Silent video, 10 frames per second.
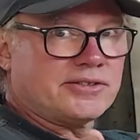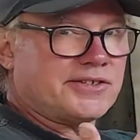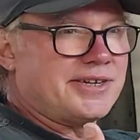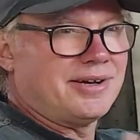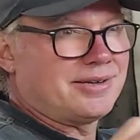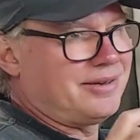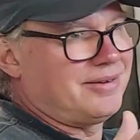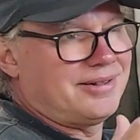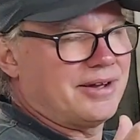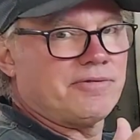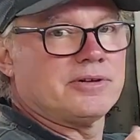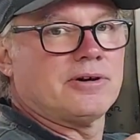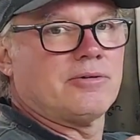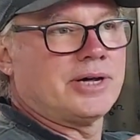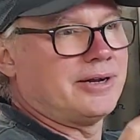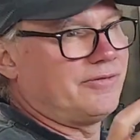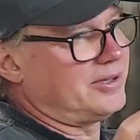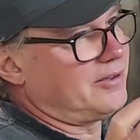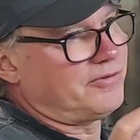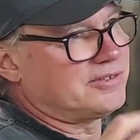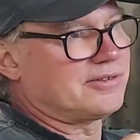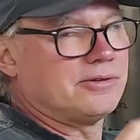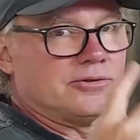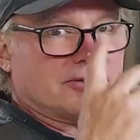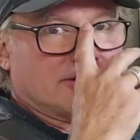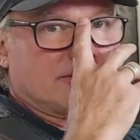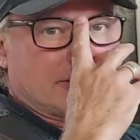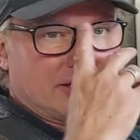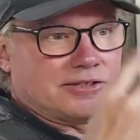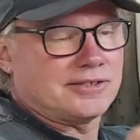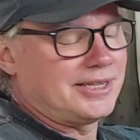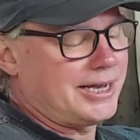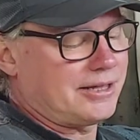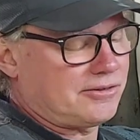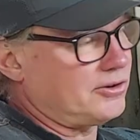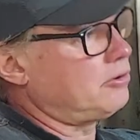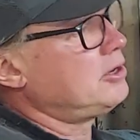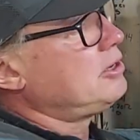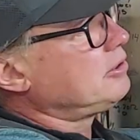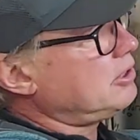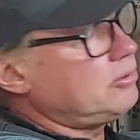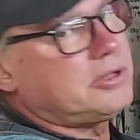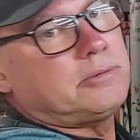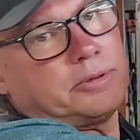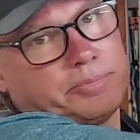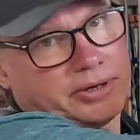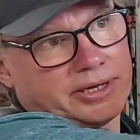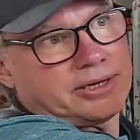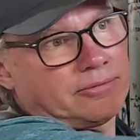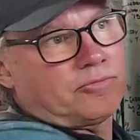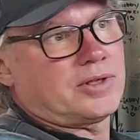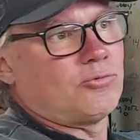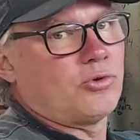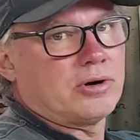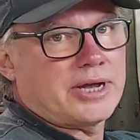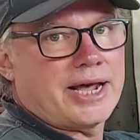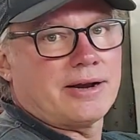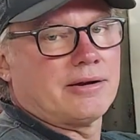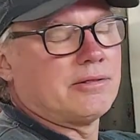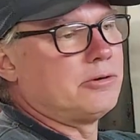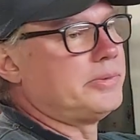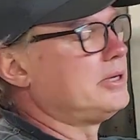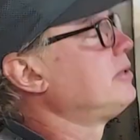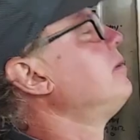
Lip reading: it snug. You definitely don't want it. If it's loose, that's the kiss of death. So go a little bit big and work at it a little bit